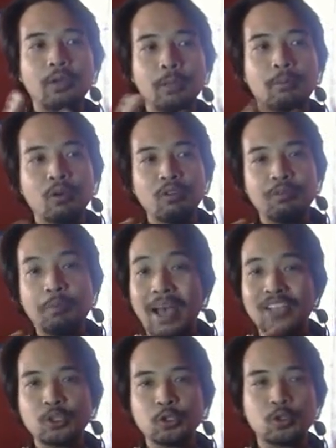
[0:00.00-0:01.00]
new and improved
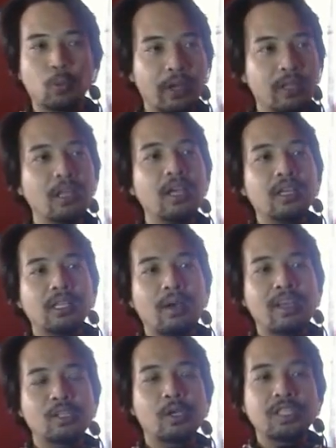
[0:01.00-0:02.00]
Bastion's Will. Now,
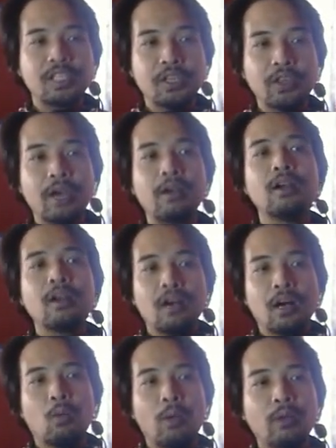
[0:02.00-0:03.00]
as you can see there,
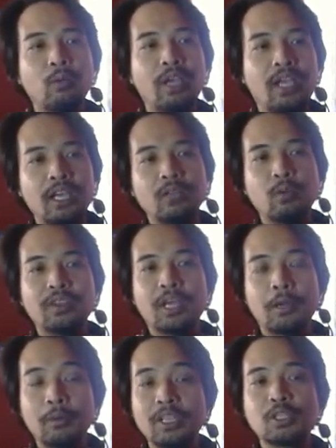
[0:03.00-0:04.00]
when we hit with
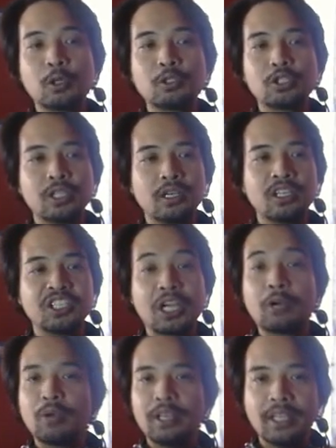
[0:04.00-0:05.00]
a resource
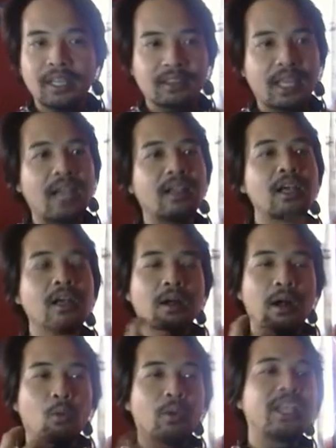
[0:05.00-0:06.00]
generating attack,
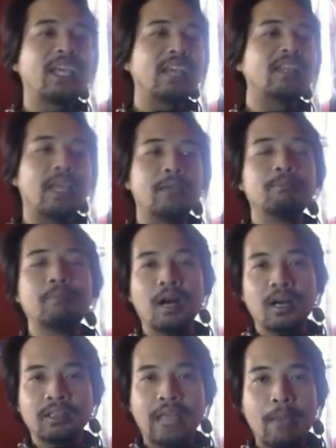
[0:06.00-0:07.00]
we get a
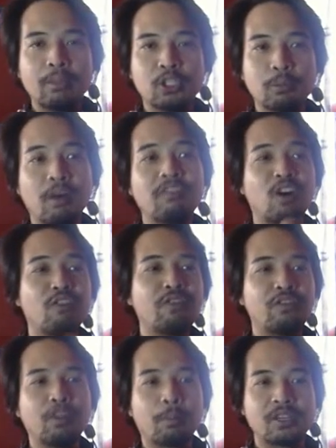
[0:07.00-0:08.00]
damage buff of
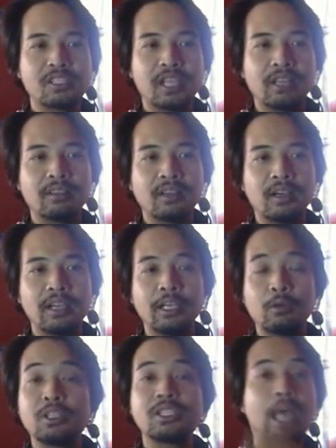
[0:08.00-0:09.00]
50%
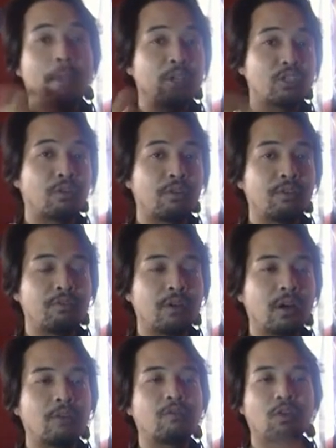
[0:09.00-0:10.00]
increased damage for
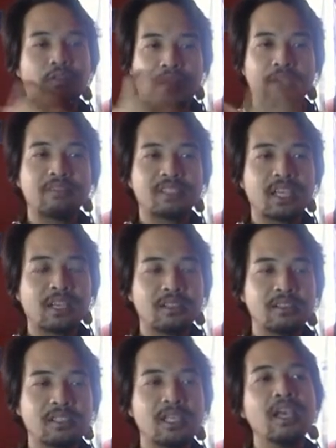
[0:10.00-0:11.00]
5
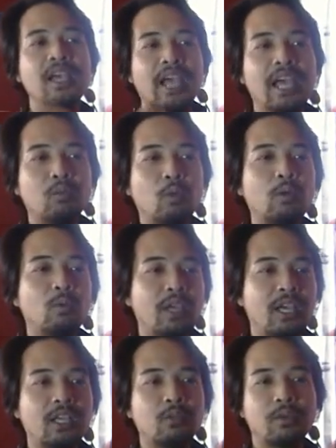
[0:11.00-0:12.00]
seconds, and when
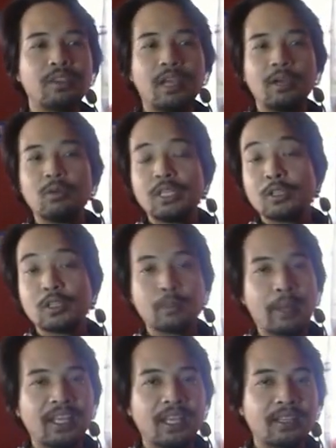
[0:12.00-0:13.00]
we hit with a resource
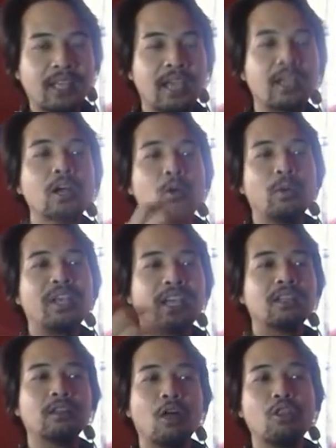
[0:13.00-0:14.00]
spending attack, we
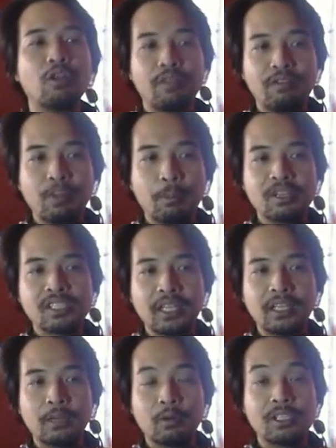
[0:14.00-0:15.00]
get another
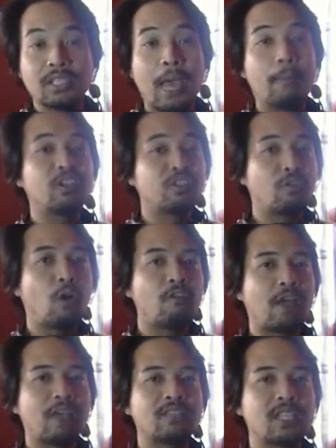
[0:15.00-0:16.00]
50% increased damage for
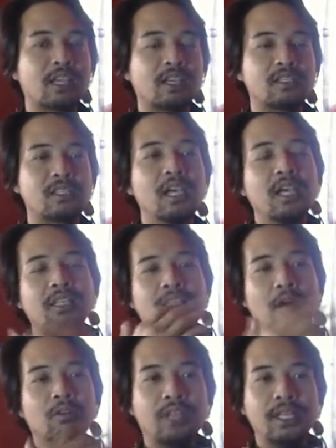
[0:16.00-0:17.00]
5 seconds.
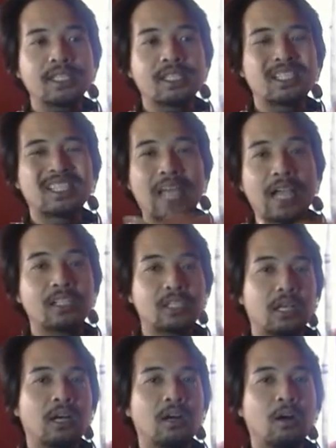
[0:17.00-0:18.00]
Now, this
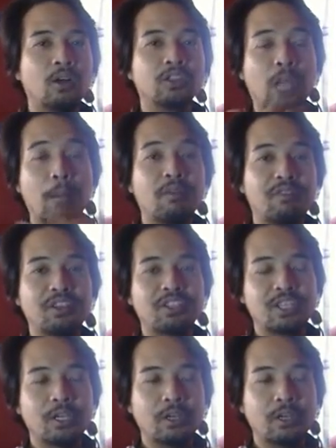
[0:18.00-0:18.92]
stacks on top of